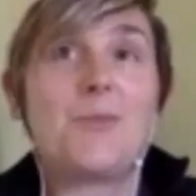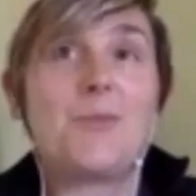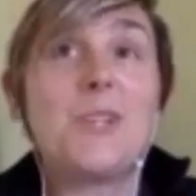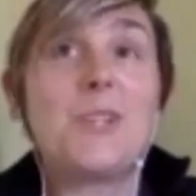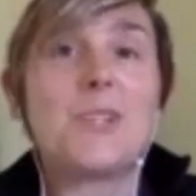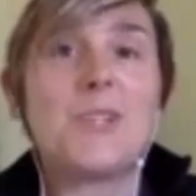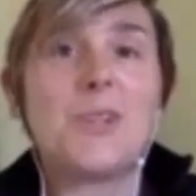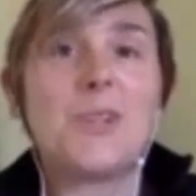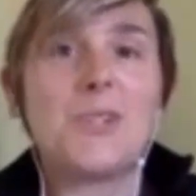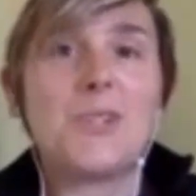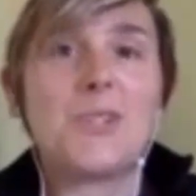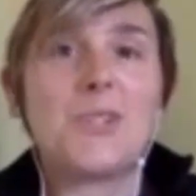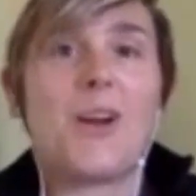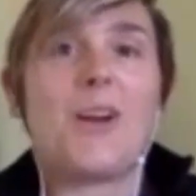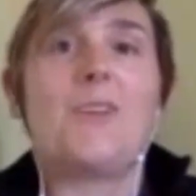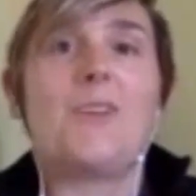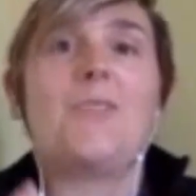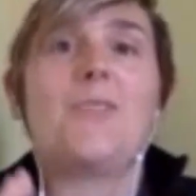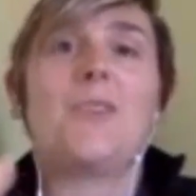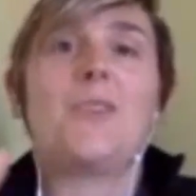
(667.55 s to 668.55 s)
research
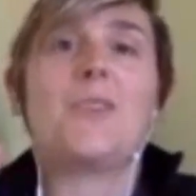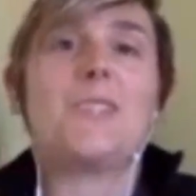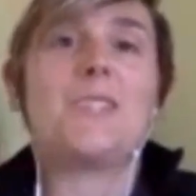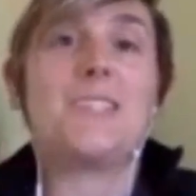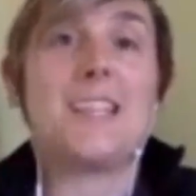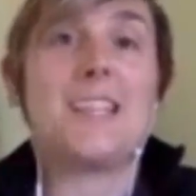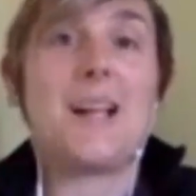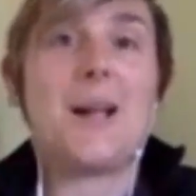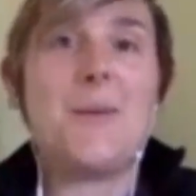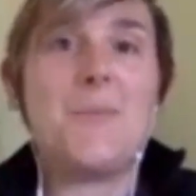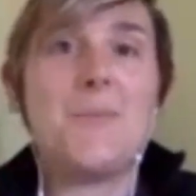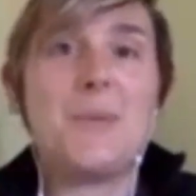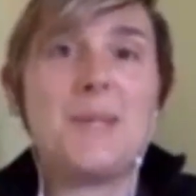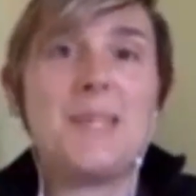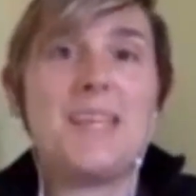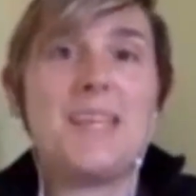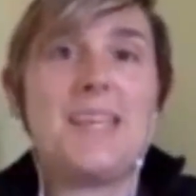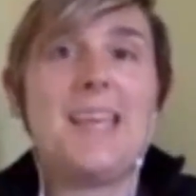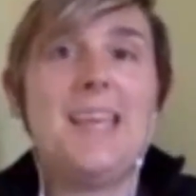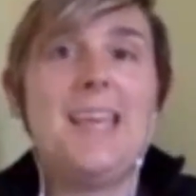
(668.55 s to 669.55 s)
started versus the
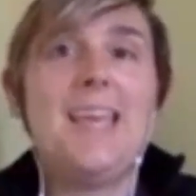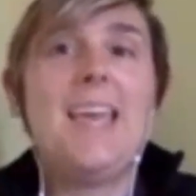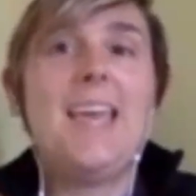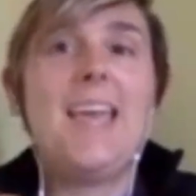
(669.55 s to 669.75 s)
company